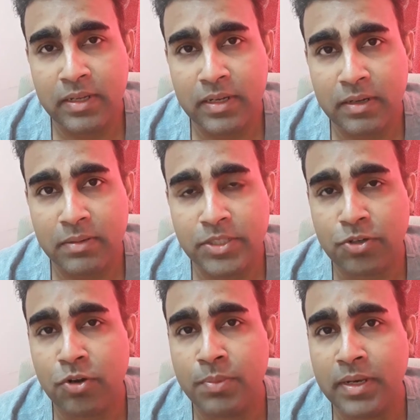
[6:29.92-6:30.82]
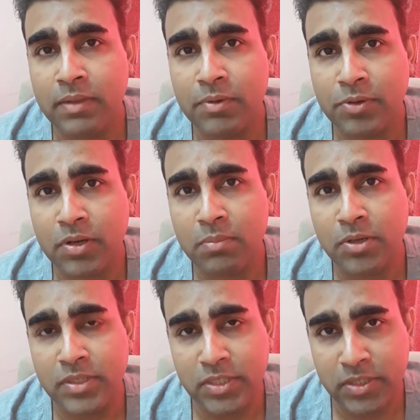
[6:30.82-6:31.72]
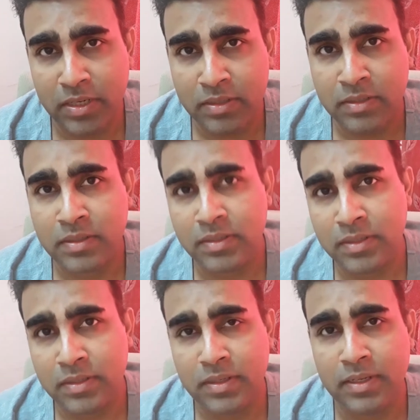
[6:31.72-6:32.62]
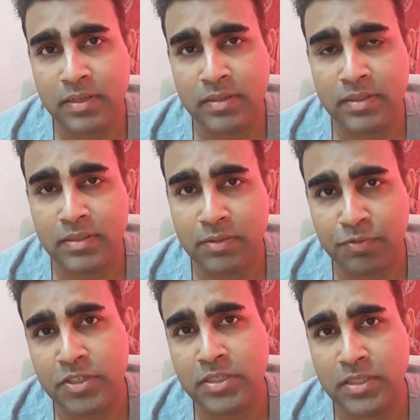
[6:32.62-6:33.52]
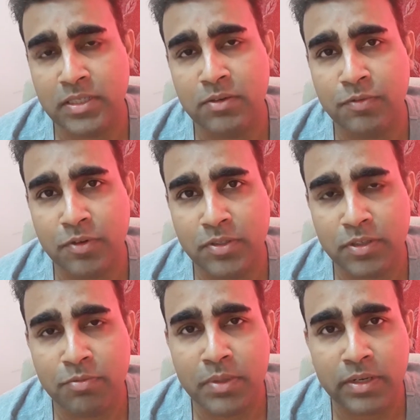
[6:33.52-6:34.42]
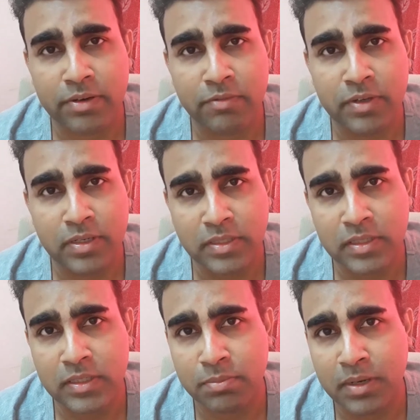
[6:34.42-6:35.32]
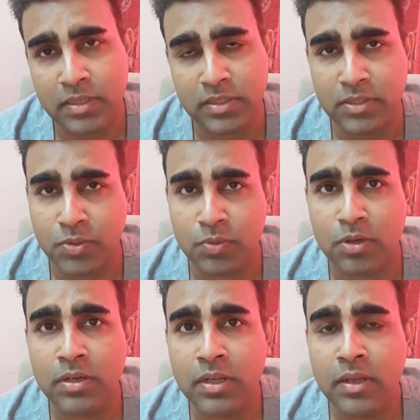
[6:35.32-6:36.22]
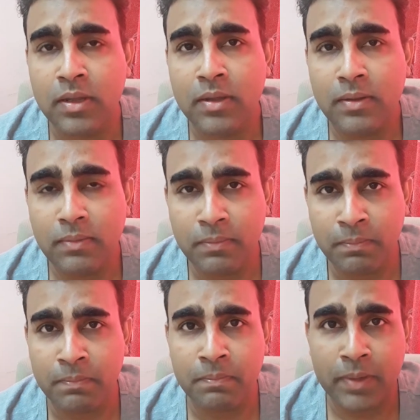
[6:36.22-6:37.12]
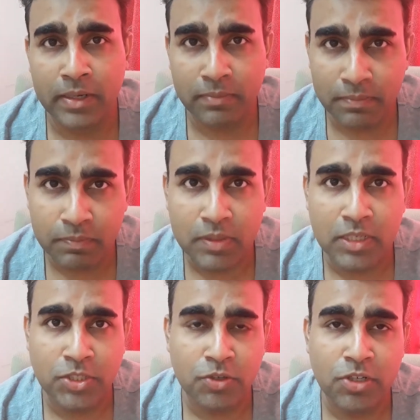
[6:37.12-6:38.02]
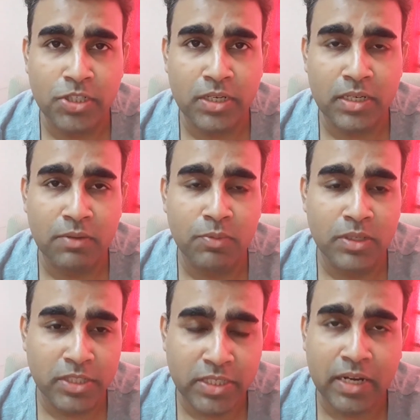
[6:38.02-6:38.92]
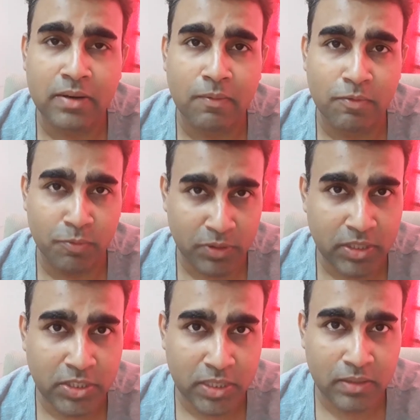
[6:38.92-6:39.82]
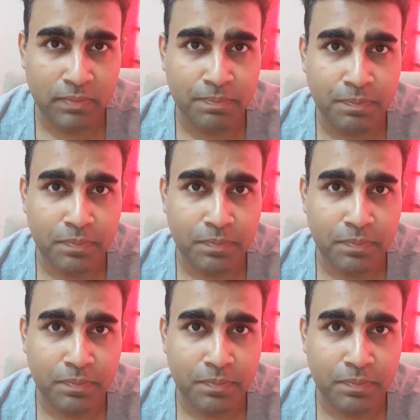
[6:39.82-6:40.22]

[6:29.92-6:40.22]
Astronomically, we talk about the sun, the first, and of course you have Mercury, Venus, Earth, Mars, and so on. But astrologically, we'll start with the sun.